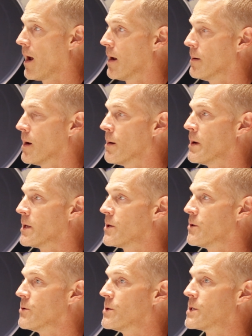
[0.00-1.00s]
I, I'm a
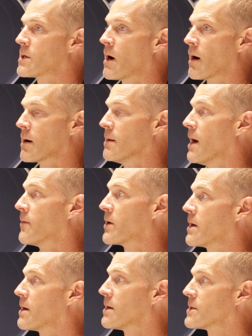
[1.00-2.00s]
huge car
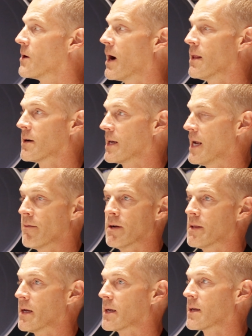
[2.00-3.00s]
lover, so I look at
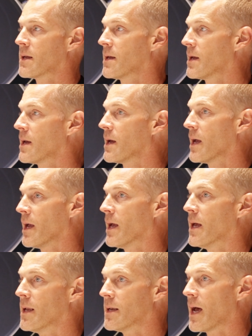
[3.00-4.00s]
everything,
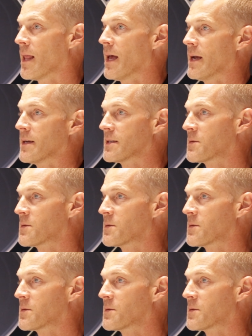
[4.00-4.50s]
and I like